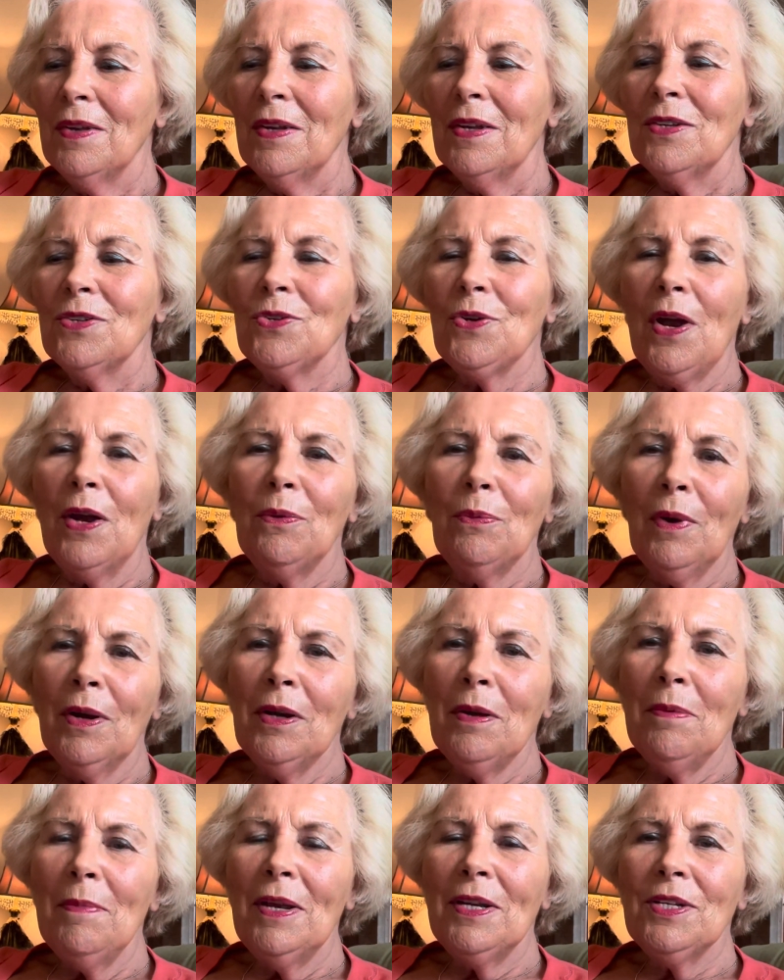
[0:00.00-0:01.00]
So I
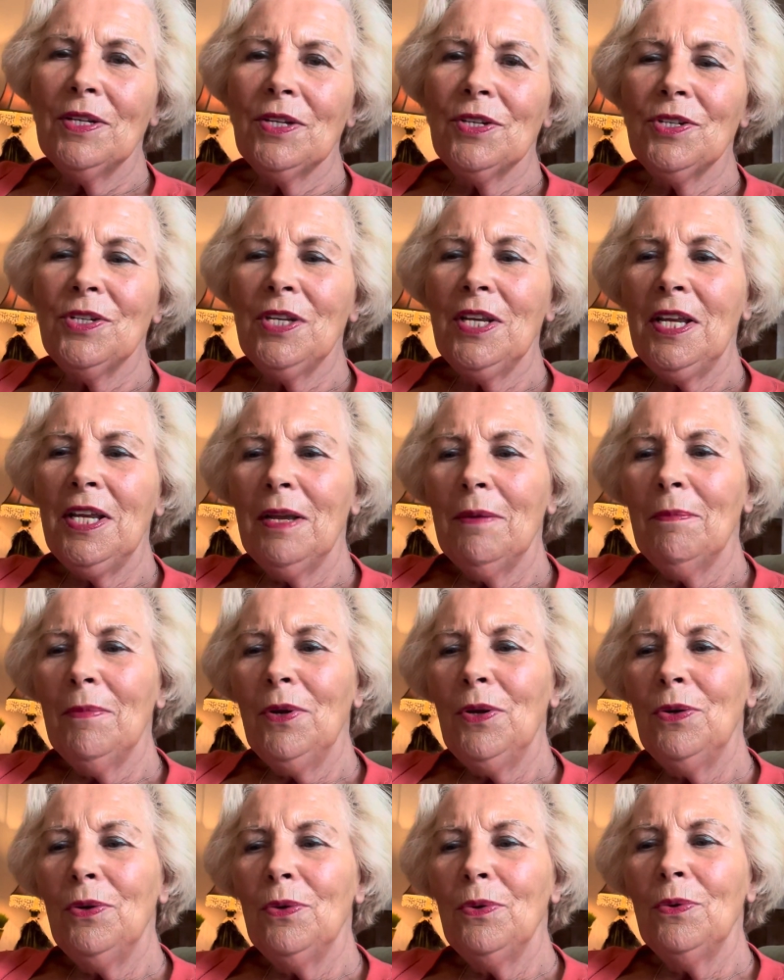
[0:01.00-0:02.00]
recommend a team
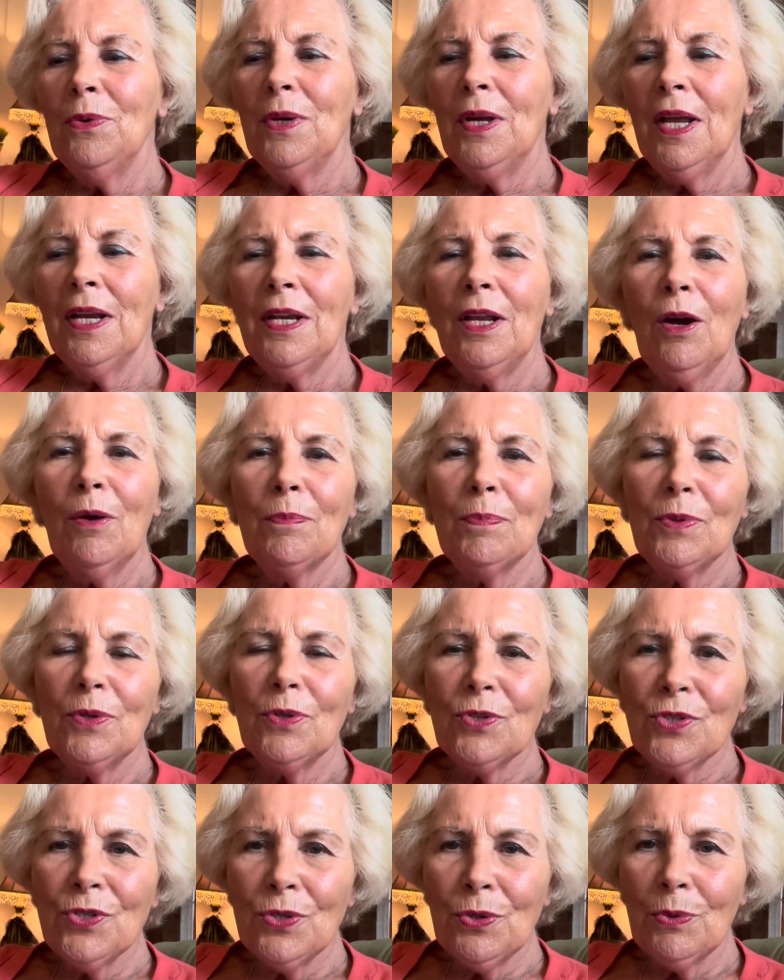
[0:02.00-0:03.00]
who can help you
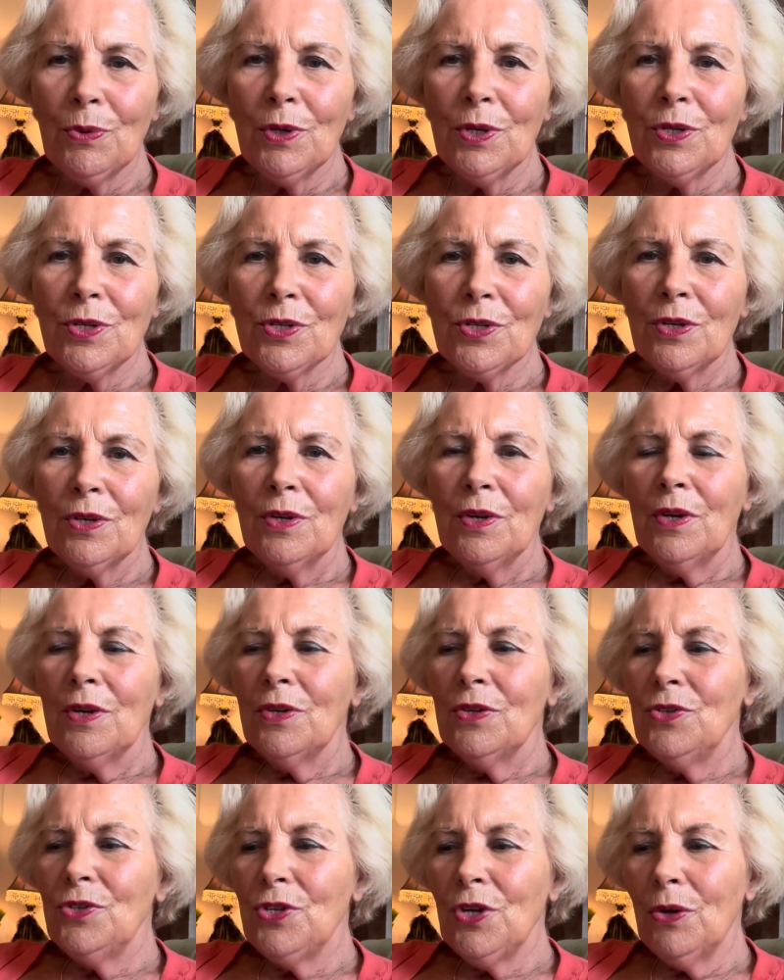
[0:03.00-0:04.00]
sort,
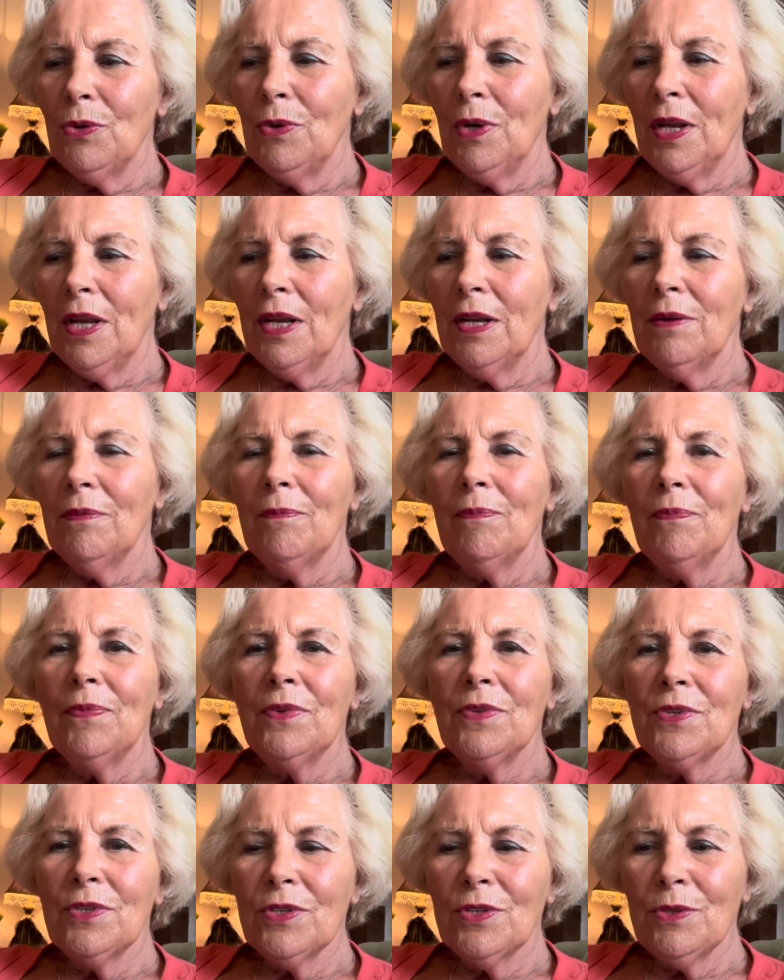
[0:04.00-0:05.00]
donate,
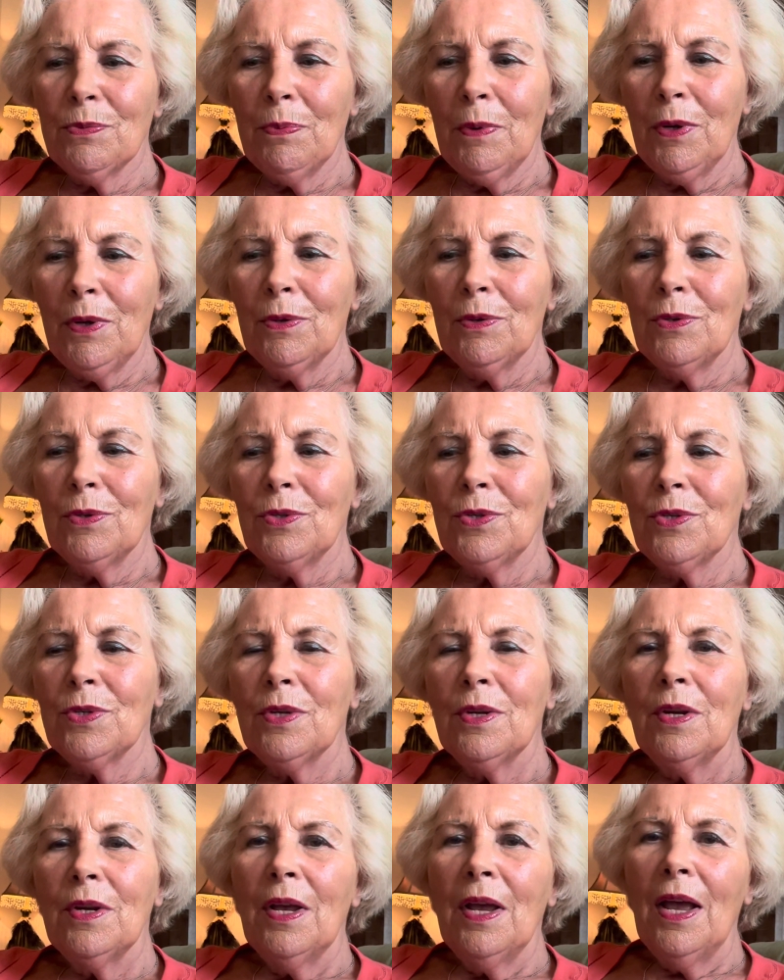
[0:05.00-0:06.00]
dispose,
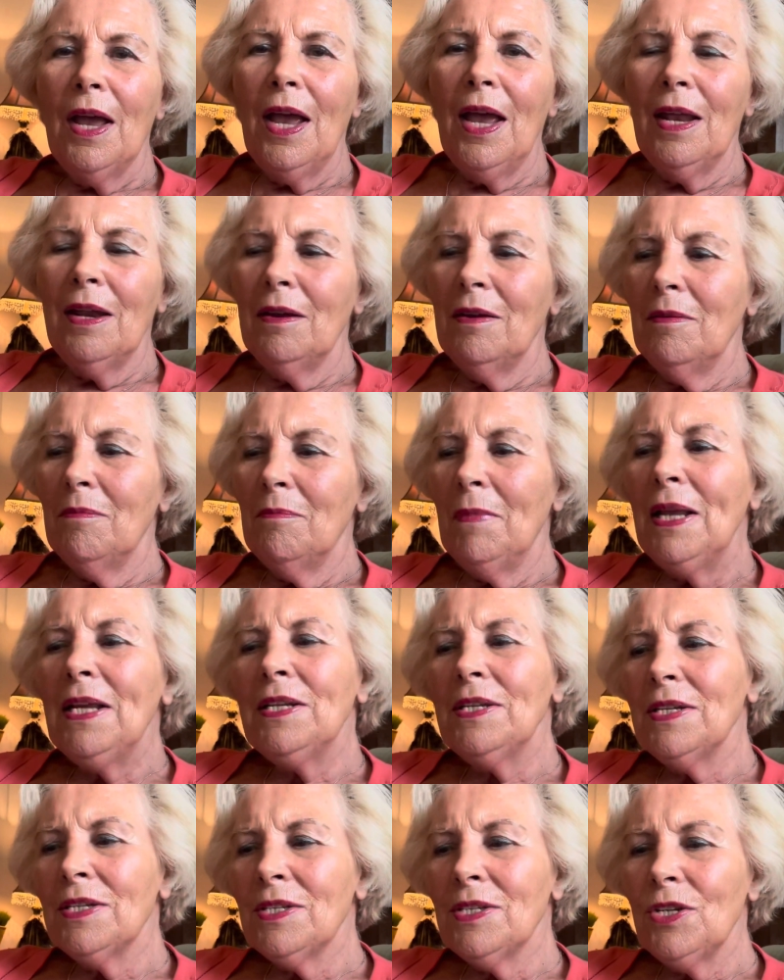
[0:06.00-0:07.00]
and make
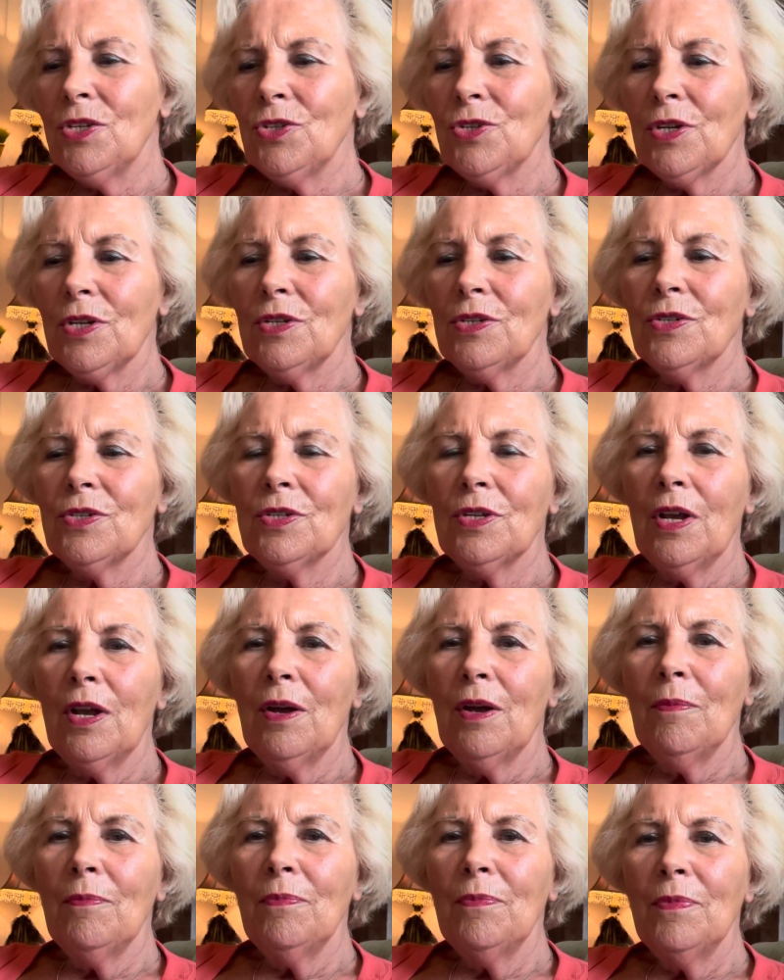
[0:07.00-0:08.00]
decisions
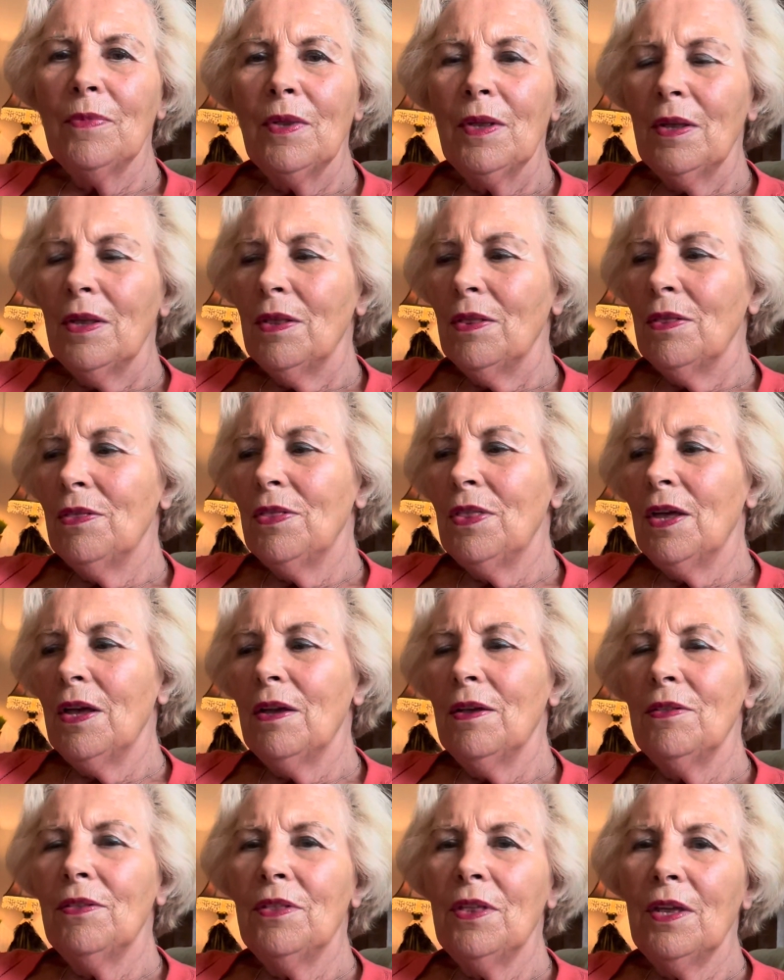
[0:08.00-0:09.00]

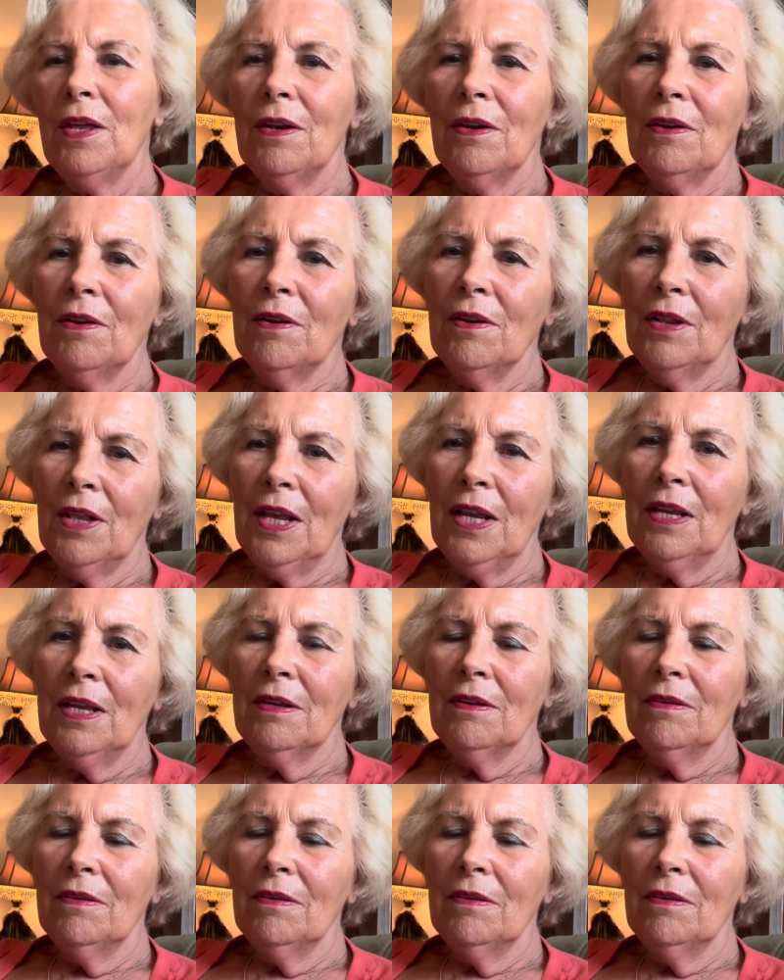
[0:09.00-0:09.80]
that they